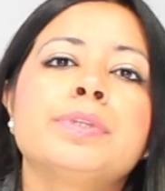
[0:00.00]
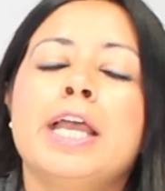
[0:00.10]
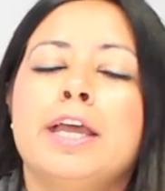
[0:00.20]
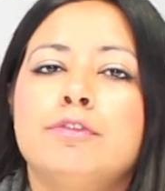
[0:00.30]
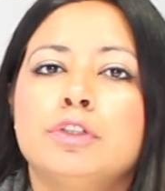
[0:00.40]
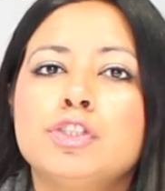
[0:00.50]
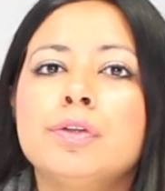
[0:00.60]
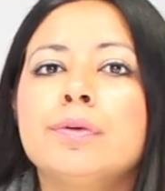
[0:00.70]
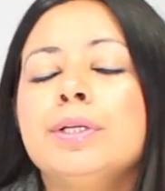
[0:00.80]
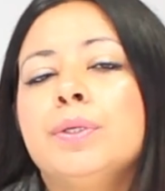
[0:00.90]
And for
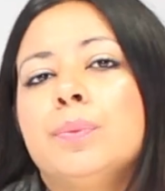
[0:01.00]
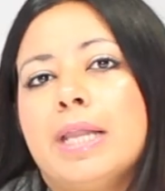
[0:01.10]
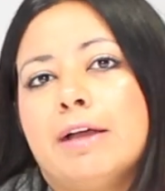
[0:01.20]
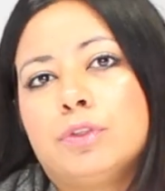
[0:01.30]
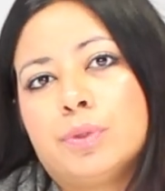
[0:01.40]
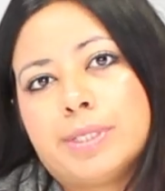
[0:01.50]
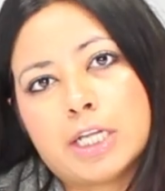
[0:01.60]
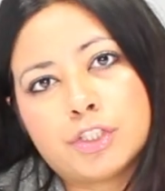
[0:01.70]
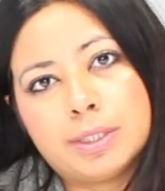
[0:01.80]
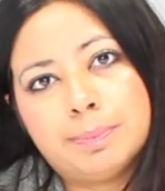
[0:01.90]
children, you will have to
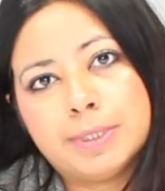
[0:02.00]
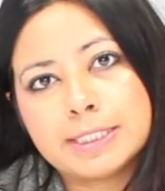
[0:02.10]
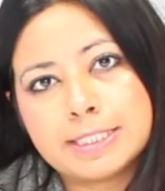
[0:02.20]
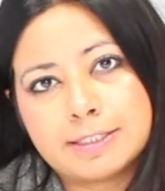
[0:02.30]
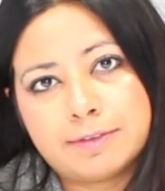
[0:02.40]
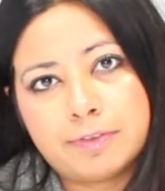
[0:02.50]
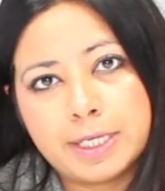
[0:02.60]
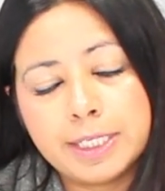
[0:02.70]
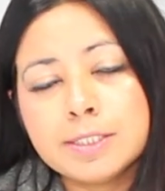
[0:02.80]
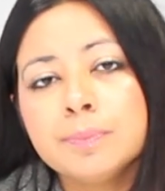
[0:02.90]
attach the birth
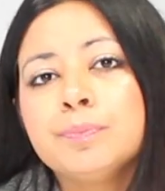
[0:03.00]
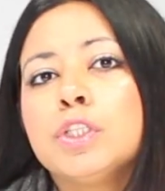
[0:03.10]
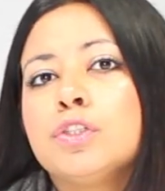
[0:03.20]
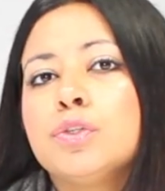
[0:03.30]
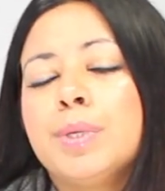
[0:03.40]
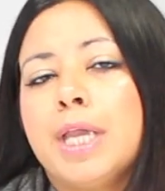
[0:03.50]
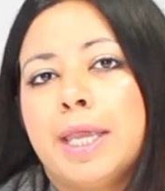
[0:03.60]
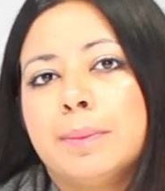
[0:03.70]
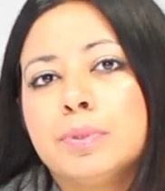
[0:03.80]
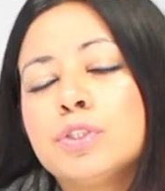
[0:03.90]
certificate to be
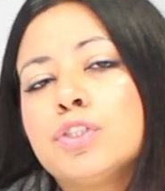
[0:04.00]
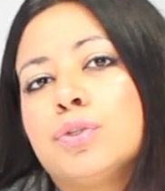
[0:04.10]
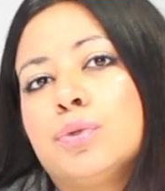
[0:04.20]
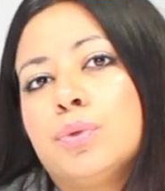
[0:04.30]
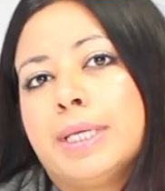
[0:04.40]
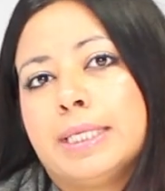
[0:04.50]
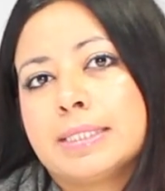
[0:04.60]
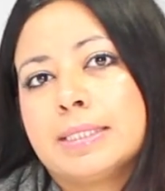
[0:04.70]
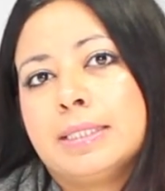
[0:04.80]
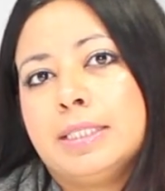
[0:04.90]
able to
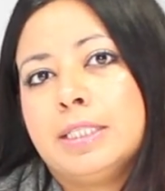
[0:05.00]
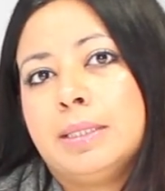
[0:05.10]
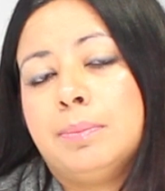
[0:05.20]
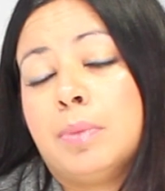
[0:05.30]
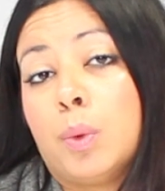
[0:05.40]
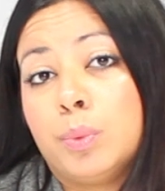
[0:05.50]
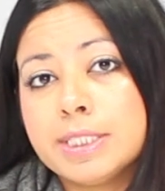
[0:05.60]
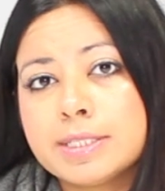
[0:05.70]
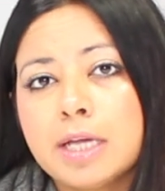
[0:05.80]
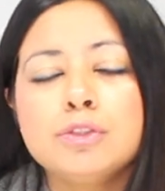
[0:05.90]
get the
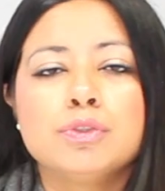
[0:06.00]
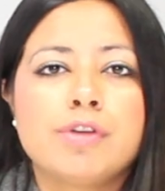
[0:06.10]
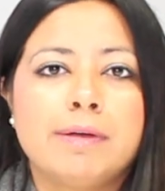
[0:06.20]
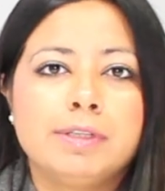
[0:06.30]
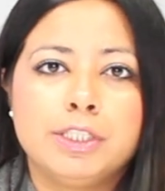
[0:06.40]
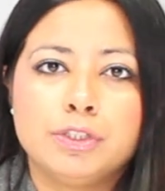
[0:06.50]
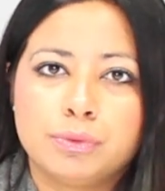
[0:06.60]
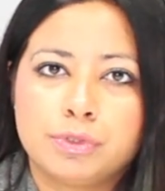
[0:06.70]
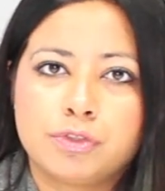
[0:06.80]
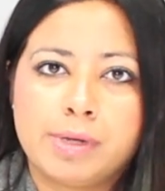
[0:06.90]
visa to travel
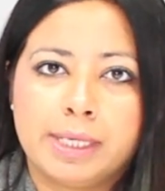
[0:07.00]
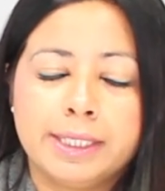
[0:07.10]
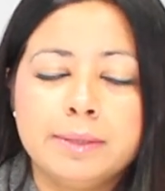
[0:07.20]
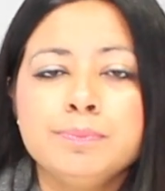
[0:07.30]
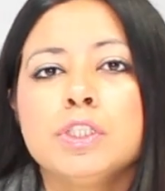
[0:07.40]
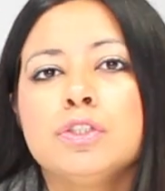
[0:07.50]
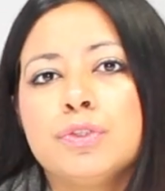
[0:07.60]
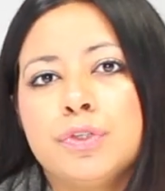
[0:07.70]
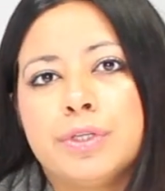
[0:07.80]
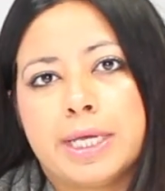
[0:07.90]
into Australia
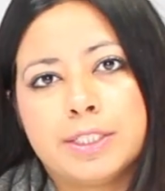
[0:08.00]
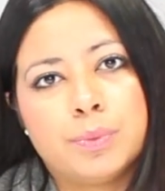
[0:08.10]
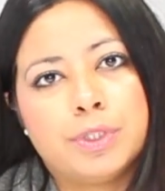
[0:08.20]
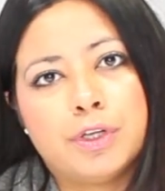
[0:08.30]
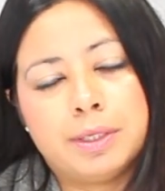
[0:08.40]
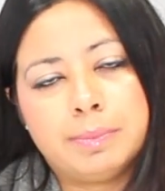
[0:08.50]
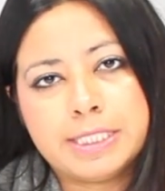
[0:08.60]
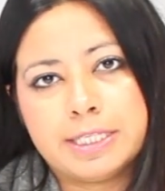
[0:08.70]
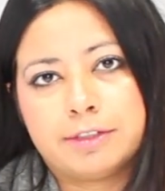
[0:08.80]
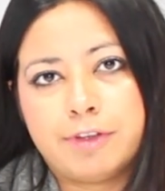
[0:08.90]
to unite with your
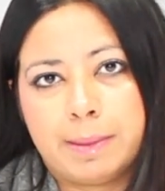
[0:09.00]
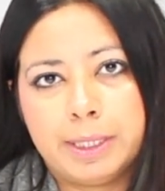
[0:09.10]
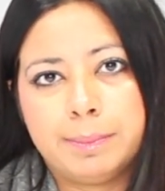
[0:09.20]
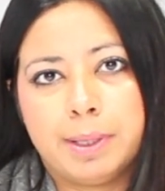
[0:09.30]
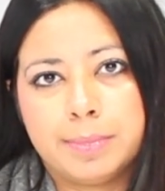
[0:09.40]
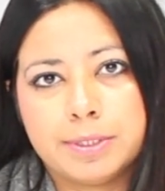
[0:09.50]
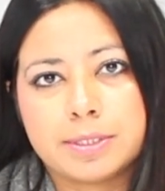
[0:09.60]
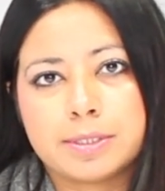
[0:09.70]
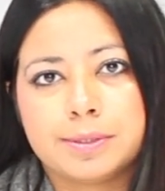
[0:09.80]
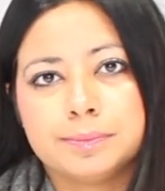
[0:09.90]
immediate family members.